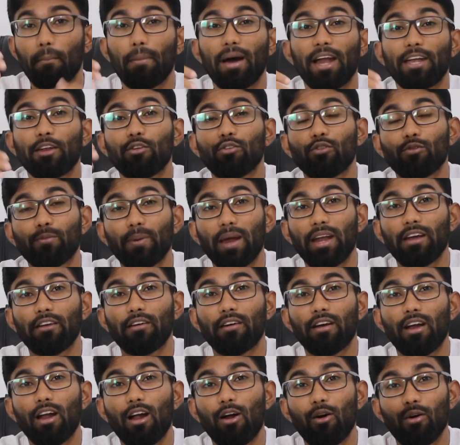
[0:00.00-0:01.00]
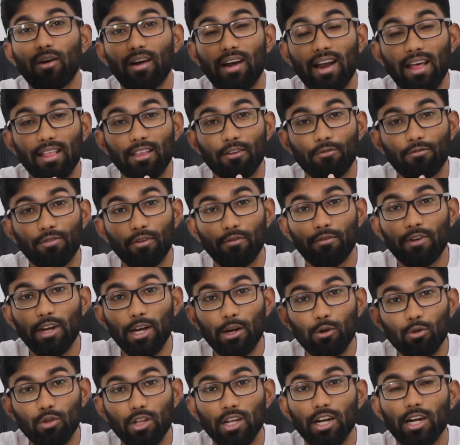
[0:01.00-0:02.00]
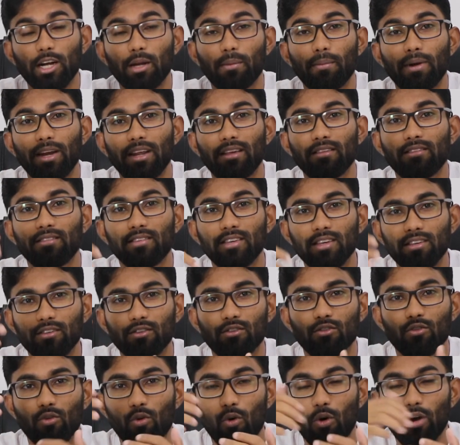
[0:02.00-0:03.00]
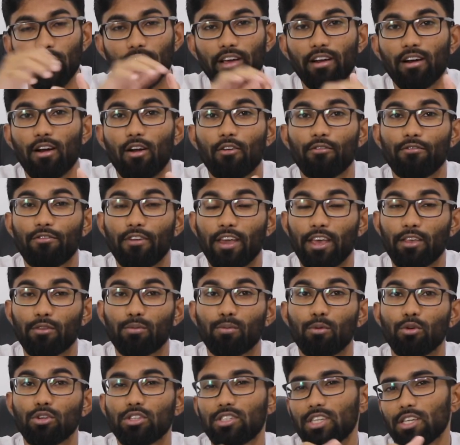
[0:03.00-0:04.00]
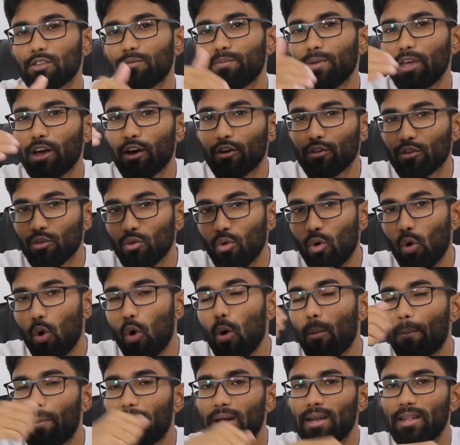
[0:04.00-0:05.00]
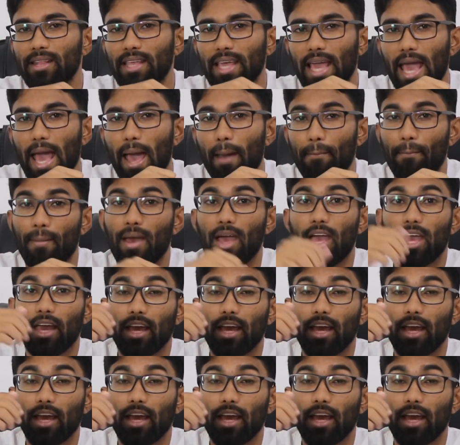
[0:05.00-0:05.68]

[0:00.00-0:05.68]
but you spent around another 15 to 30 minutes just scrolling around Facebook just because you opened the app?